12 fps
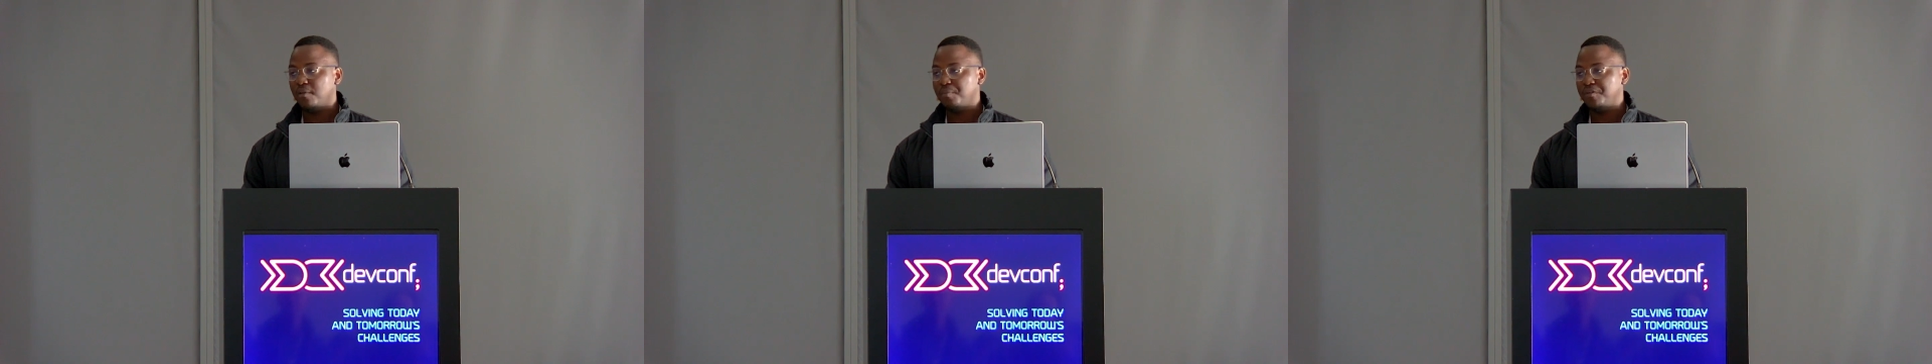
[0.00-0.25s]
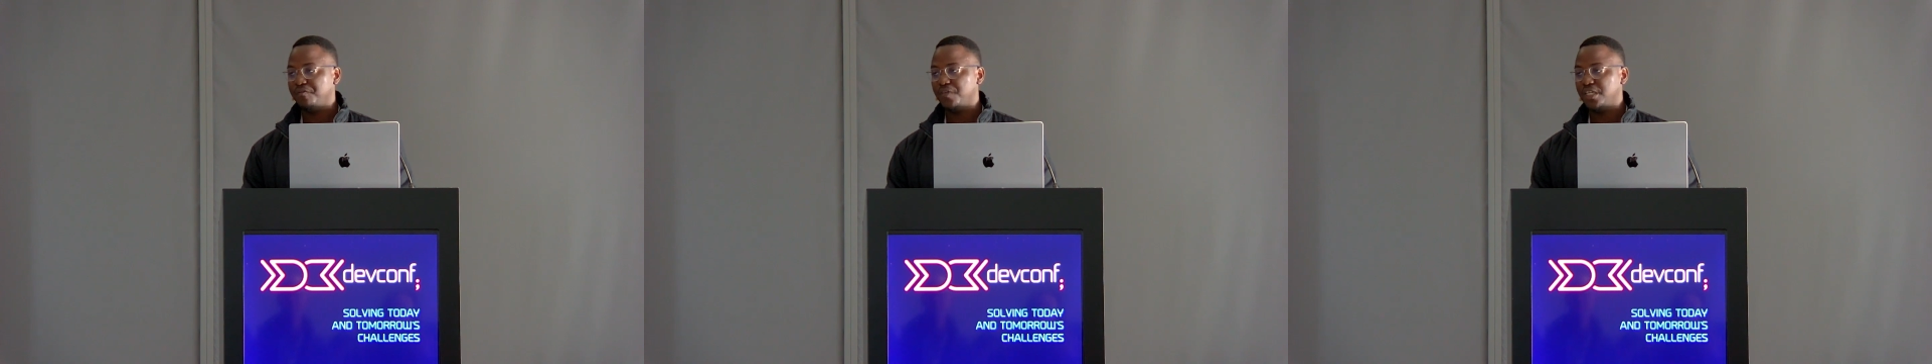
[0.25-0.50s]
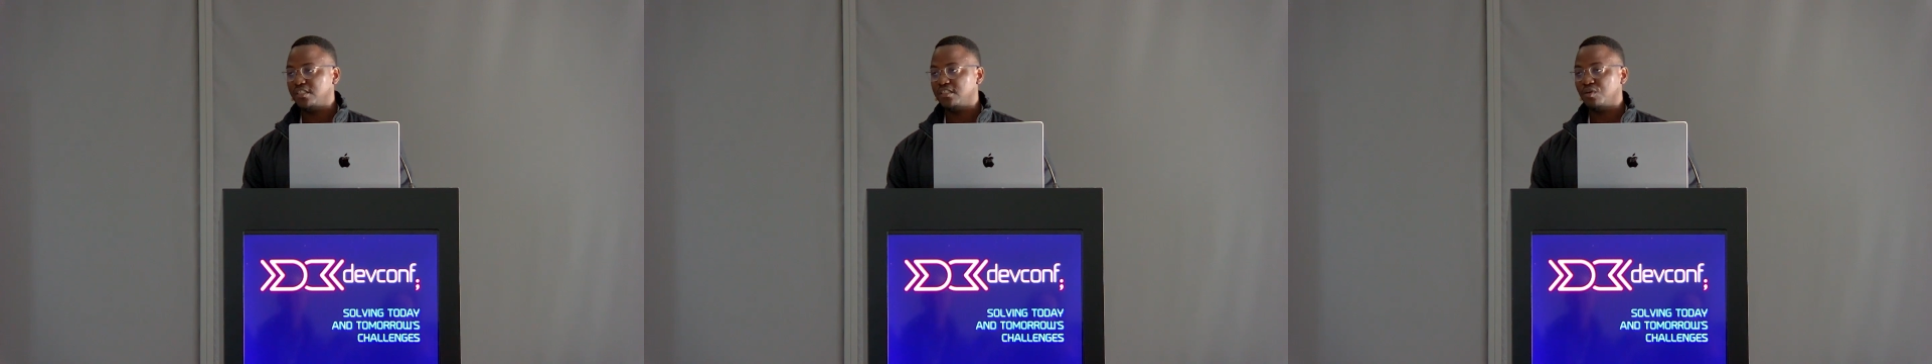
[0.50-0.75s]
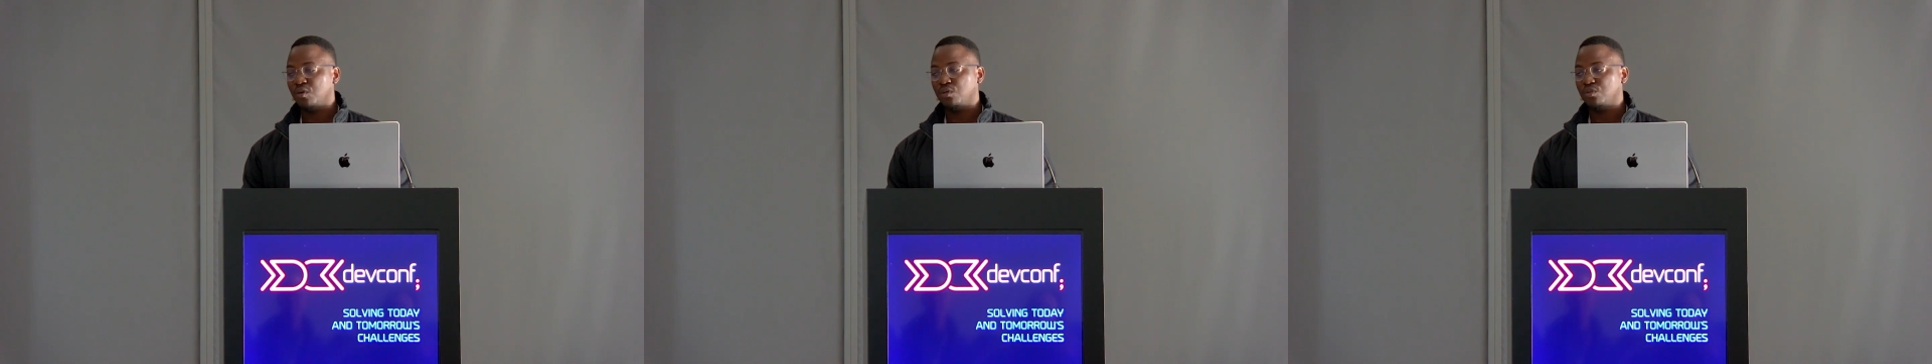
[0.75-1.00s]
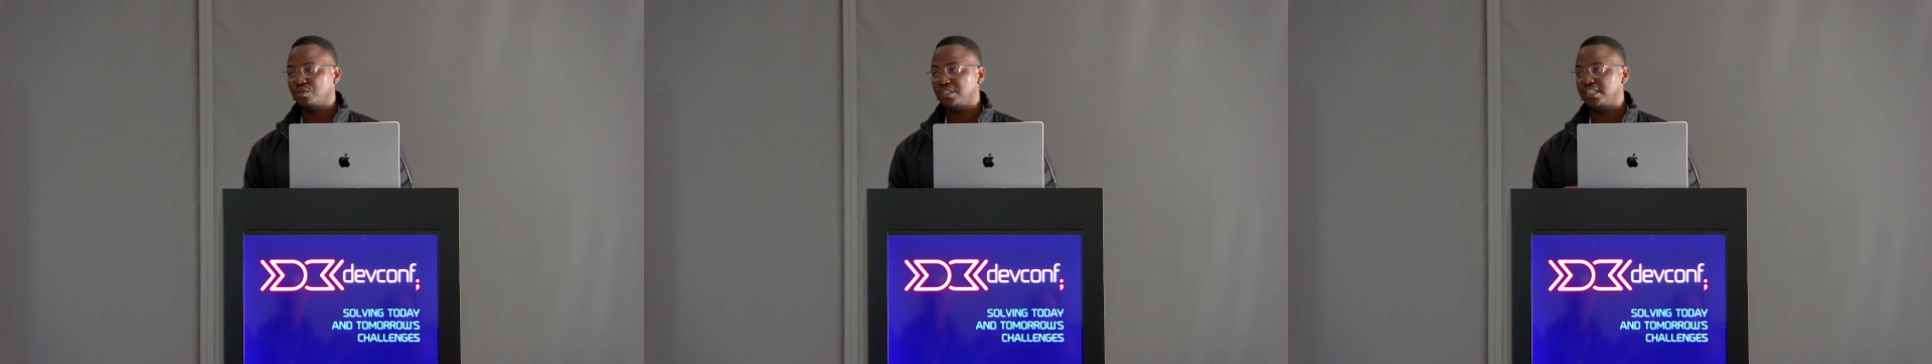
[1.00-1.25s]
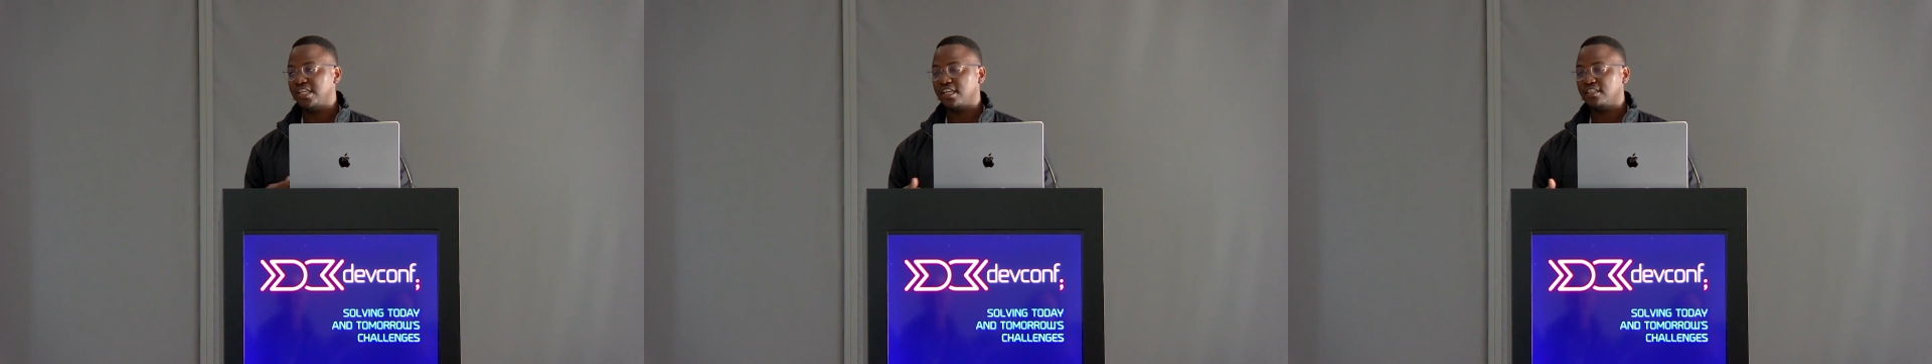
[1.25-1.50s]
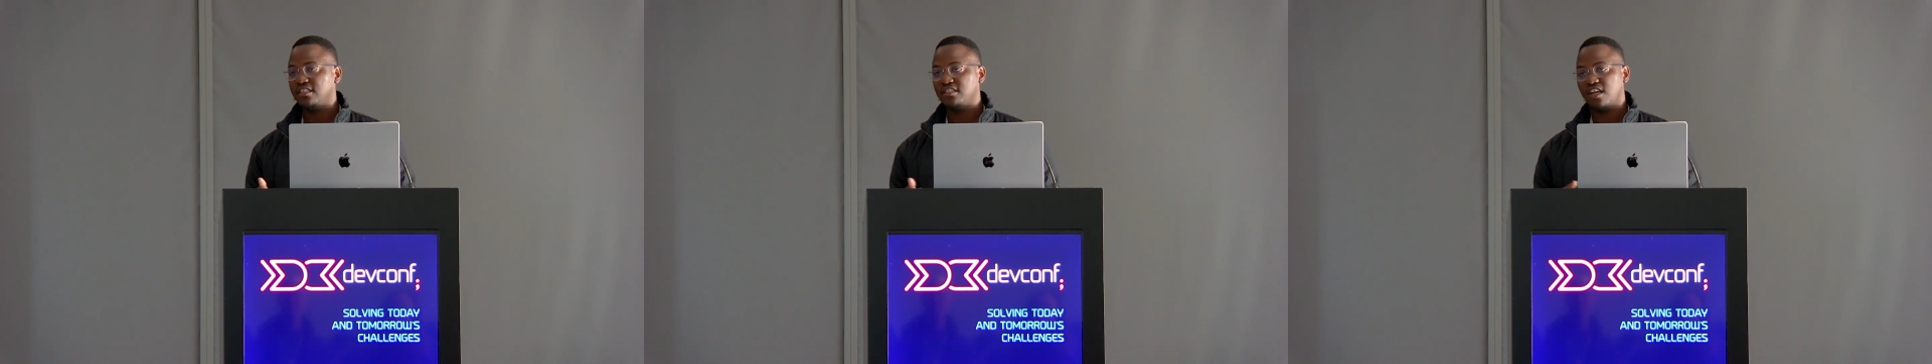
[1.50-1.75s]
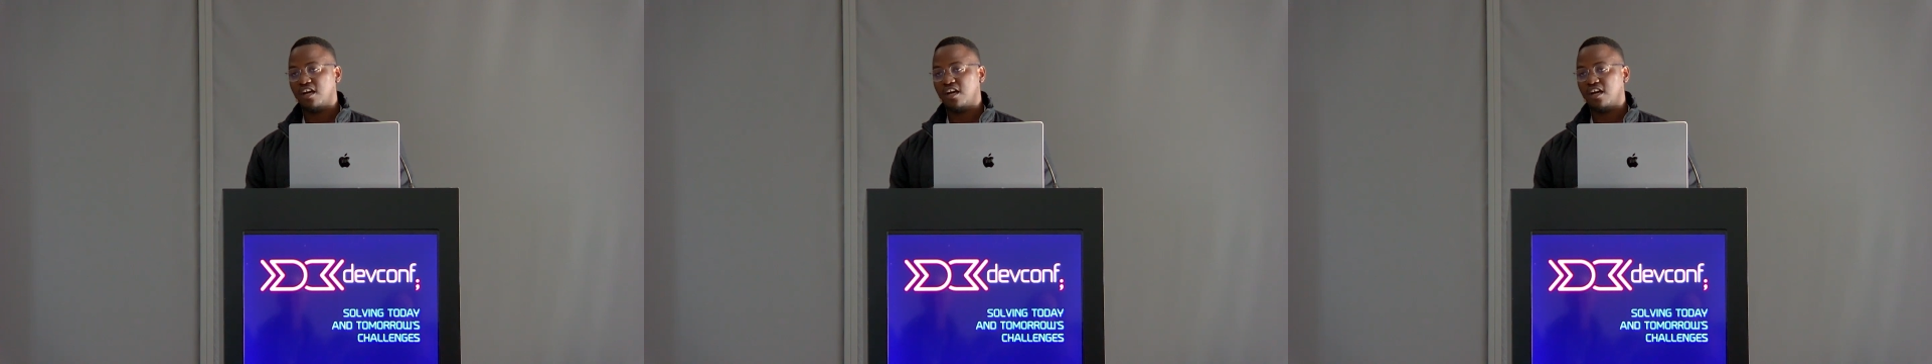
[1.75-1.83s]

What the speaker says: prevent or to detect